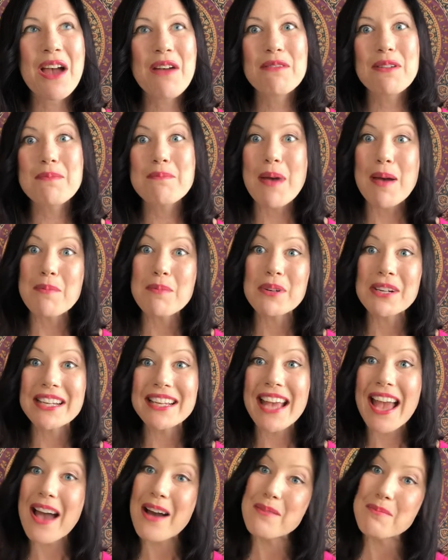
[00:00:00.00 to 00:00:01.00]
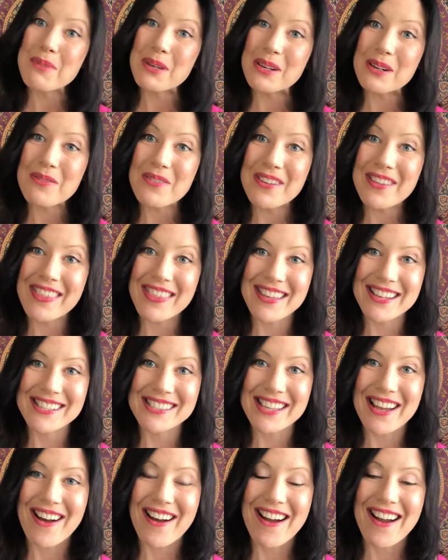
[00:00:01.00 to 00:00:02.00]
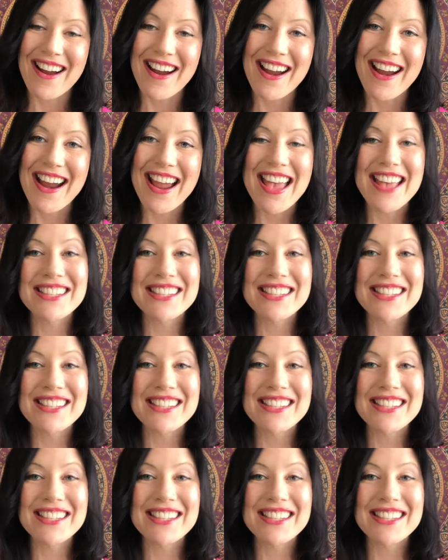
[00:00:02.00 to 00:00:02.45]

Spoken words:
remembering how beautiful things are.